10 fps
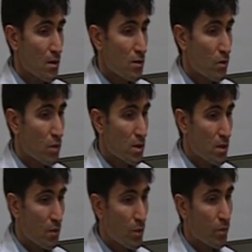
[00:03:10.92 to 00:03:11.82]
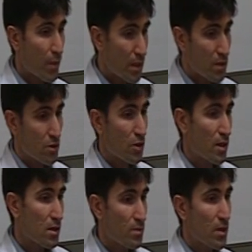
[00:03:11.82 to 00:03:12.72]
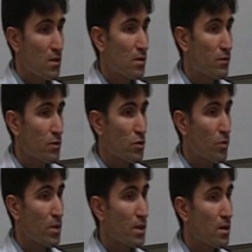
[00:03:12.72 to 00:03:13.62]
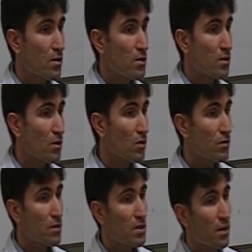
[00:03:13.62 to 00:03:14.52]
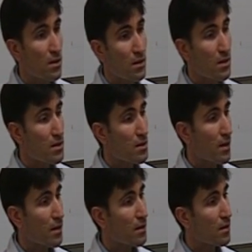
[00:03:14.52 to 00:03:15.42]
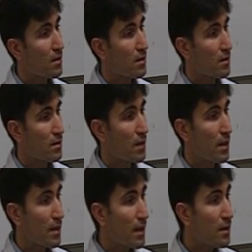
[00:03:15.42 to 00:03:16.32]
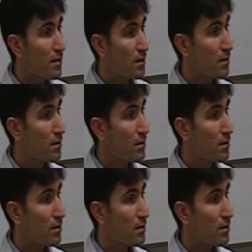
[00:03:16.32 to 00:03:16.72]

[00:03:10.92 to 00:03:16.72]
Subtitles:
So when someone practices Chinese medicine for so many years and all of a sudden he's like enlightened,